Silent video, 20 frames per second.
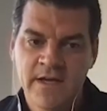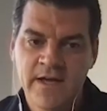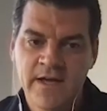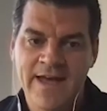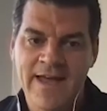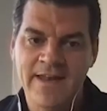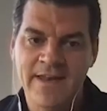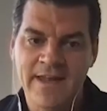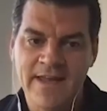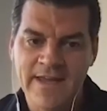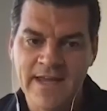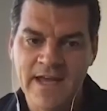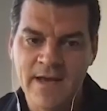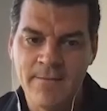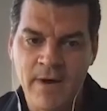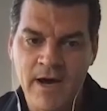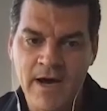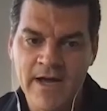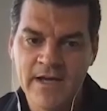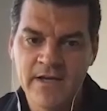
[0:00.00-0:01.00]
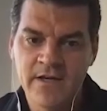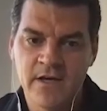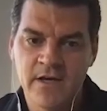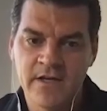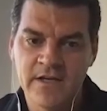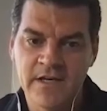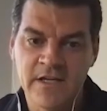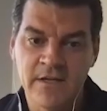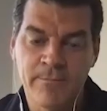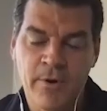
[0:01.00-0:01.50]
an AMI
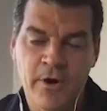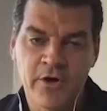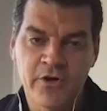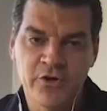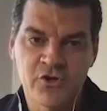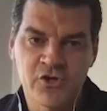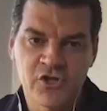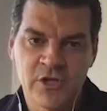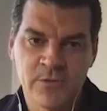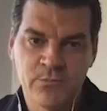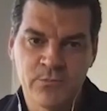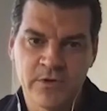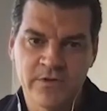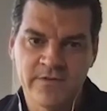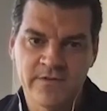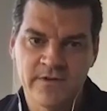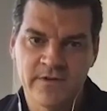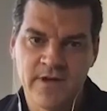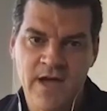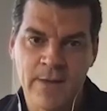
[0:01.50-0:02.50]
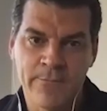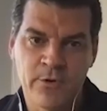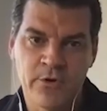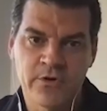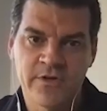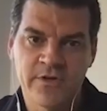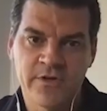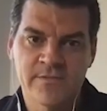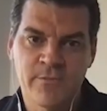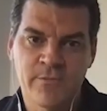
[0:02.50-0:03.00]
in partnership with
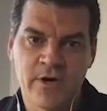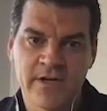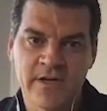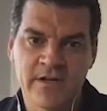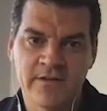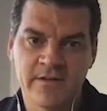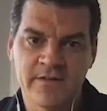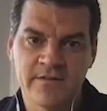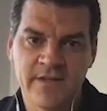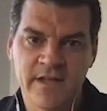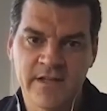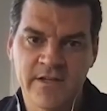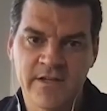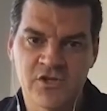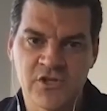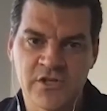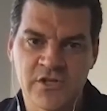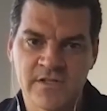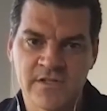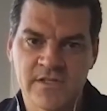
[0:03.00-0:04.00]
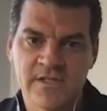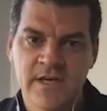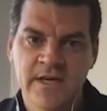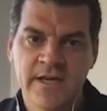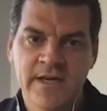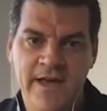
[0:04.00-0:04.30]
America's Market Intelligence,